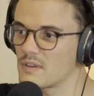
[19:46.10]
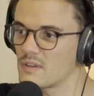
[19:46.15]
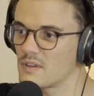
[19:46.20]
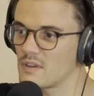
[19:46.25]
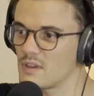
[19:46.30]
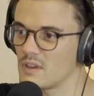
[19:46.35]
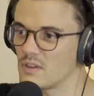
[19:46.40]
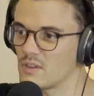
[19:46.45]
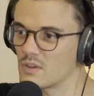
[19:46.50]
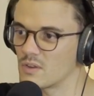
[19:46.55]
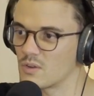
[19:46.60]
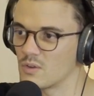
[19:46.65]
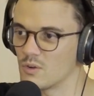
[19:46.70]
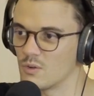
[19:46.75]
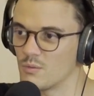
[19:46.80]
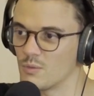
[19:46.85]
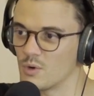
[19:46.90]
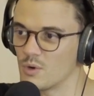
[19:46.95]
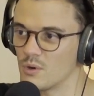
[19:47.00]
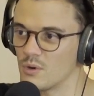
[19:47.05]
in the
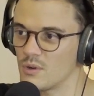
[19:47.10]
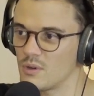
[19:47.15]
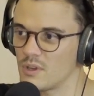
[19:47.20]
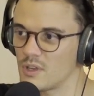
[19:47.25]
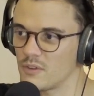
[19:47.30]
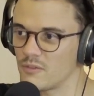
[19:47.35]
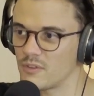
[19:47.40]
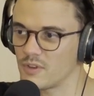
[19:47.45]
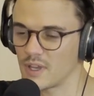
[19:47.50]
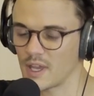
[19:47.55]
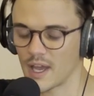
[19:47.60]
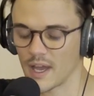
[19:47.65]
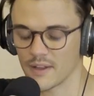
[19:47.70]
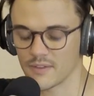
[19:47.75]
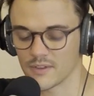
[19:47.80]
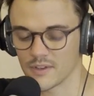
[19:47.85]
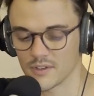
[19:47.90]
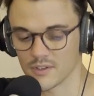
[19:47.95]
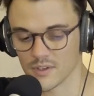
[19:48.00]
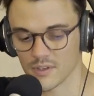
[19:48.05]
Coolmore if he had
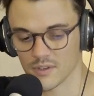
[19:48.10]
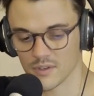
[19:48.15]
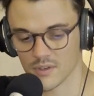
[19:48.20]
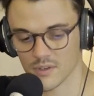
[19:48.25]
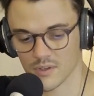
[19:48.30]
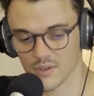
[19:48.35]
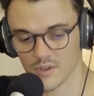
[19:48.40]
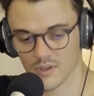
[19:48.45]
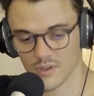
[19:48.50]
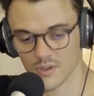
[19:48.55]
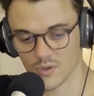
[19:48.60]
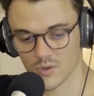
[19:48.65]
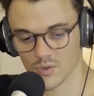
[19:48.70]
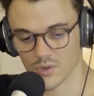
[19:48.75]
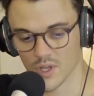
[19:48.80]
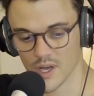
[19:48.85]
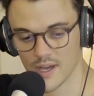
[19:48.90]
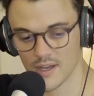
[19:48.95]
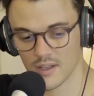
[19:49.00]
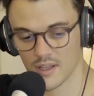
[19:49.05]
the good
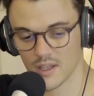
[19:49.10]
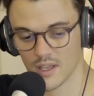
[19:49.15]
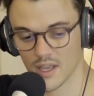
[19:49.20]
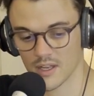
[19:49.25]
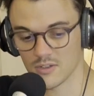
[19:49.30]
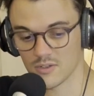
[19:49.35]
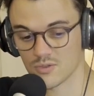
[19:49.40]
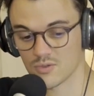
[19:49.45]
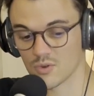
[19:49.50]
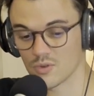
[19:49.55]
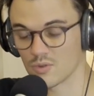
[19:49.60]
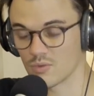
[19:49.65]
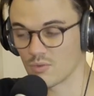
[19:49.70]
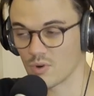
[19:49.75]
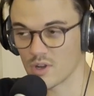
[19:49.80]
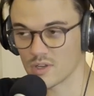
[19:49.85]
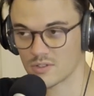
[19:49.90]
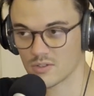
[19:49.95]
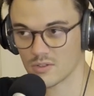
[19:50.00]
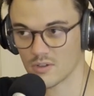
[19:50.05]
luck, and he's drawn the
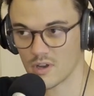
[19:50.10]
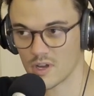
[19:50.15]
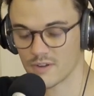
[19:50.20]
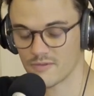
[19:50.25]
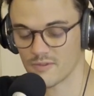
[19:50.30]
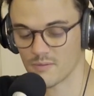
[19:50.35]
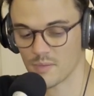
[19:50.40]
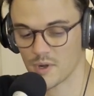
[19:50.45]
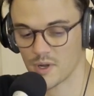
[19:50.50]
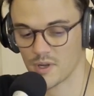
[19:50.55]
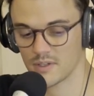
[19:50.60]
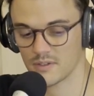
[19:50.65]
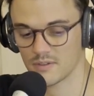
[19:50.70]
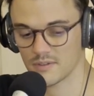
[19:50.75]
right side for mine.